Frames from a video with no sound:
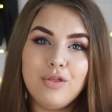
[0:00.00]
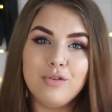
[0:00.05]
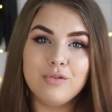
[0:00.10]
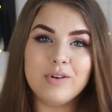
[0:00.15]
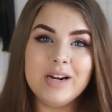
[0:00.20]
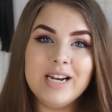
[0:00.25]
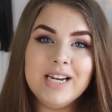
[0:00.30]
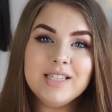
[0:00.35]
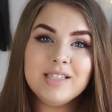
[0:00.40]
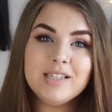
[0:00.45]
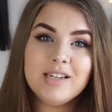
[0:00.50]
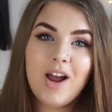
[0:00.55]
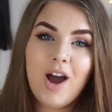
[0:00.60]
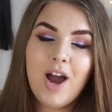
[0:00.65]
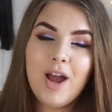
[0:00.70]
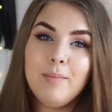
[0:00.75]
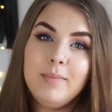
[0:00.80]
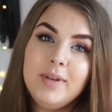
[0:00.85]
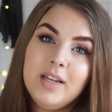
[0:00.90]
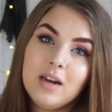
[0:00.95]
the reason
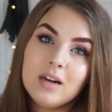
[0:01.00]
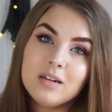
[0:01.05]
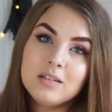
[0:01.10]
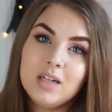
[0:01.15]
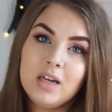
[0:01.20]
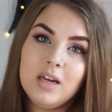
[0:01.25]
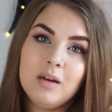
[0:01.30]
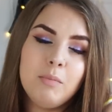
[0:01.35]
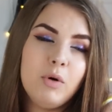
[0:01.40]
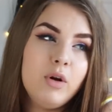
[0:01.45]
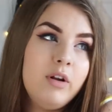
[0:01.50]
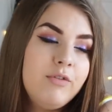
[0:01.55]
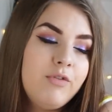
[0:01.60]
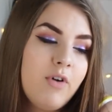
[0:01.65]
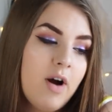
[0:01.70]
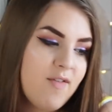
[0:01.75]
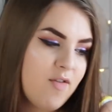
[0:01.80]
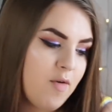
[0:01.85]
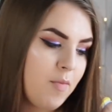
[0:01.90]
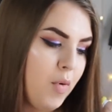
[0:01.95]
I'm deducting a
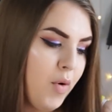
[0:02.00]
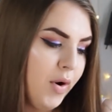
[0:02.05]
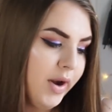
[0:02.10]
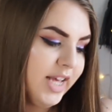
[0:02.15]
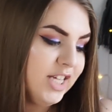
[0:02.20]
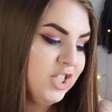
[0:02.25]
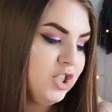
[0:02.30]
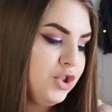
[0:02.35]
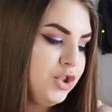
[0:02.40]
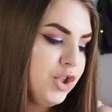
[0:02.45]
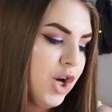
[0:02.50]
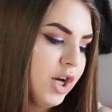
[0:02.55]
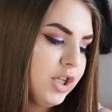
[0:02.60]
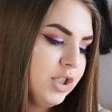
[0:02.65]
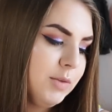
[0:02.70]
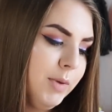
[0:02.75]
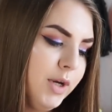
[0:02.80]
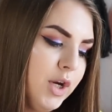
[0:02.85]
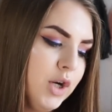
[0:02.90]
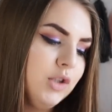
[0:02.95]
0.5 or point is
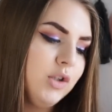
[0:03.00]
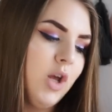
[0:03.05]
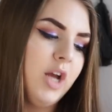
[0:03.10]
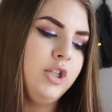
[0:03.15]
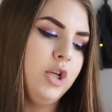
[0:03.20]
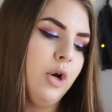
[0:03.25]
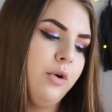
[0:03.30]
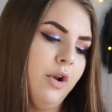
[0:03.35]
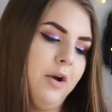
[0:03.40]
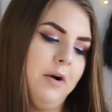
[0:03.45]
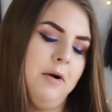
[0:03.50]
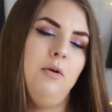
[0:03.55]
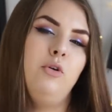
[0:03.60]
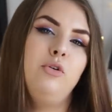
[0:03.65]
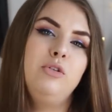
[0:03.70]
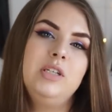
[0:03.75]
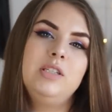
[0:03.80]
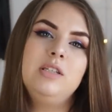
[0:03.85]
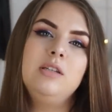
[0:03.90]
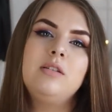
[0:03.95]
just because I don't know how
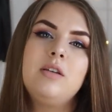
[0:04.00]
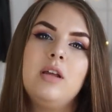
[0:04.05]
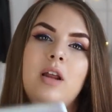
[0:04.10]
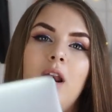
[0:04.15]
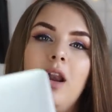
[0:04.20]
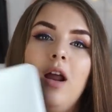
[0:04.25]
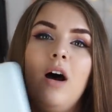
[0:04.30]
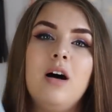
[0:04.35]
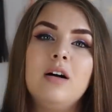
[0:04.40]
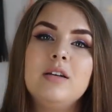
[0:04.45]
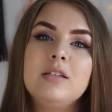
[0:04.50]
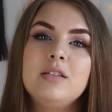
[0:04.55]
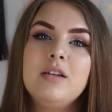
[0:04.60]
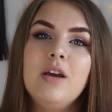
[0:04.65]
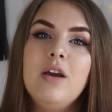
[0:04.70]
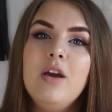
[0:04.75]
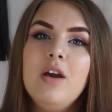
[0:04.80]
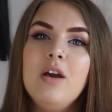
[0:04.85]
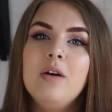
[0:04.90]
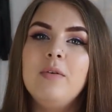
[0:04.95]
long this is going to last
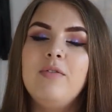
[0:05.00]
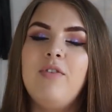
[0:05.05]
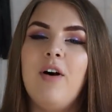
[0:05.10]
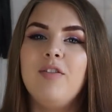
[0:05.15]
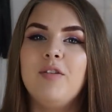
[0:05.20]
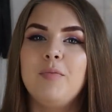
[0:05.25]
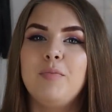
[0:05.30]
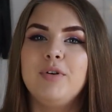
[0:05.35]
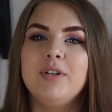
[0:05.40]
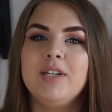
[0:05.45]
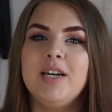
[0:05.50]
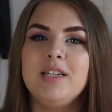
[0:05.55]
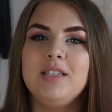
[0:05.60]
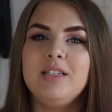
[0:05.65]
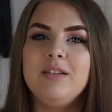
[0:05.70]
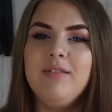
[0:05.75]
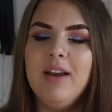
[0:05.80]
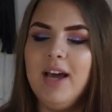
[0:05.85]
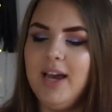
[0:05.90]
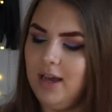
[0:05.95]
without the
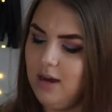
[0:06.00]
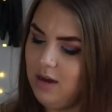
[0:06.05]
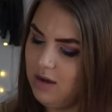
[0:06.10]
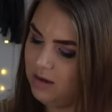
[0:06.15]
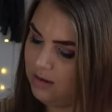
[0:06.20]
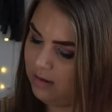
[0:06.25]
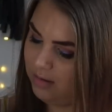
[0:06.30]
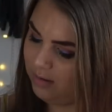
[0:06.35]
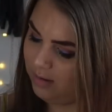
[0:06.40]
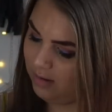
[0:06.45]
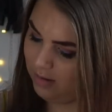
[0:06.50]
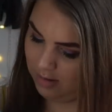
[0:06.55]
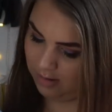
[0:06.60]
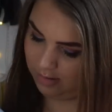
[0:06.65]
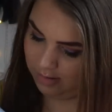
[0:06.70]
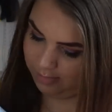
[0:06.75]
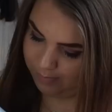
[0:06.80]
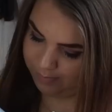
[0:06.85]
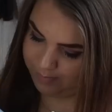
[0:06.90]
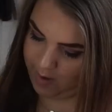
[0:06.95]
protective layer.
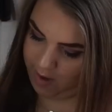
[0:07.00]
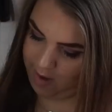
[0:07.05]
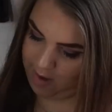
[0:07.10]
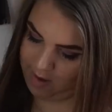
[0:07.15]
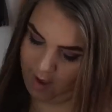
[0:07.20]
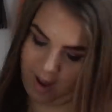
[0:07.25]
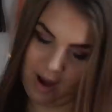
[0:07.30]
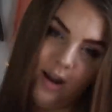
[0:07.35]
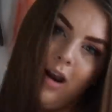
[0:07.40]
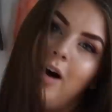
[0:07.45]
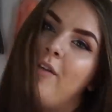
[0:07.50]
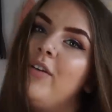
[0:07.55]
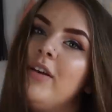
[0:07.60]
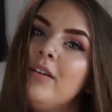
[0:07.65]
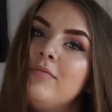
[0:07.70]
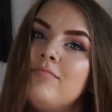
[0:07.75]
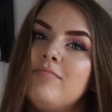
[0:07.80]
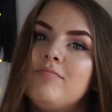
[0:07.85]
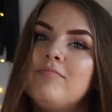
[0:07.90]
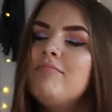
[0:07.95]
But I love
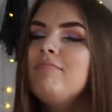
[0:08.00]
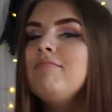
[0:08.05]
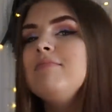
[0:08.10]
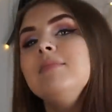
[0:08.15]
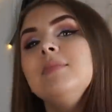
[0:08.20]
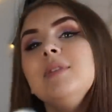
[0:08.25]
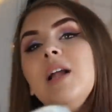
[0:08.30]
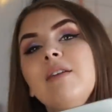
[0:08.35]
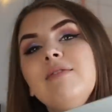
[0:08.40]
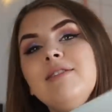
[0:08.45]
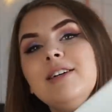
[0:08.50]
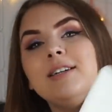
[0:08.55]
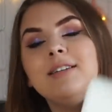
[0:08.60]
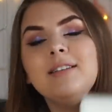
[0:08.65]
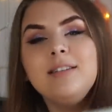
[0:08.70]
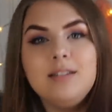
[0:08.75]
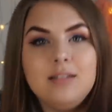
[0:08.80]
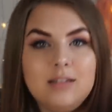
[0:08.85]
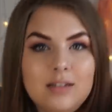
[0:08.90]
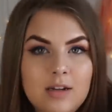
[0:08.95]
it. Love it,
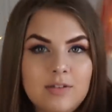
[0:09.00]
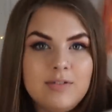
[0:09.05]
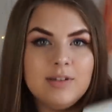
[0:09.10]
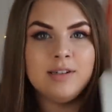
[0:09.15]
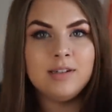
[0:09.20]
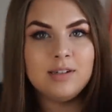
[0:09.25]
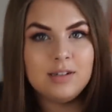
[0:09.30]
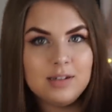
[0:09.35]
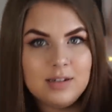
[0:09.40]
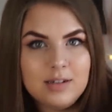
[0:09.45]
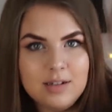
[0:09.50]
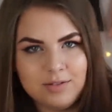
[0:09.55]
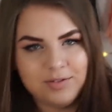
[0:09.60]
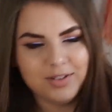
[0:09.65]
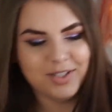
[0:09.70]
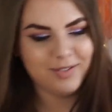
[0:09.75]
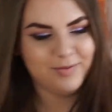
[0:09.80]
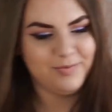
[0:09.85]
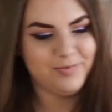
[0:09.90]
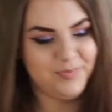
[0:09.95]
love it, love
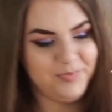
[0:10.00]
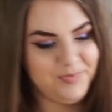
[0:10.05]
it.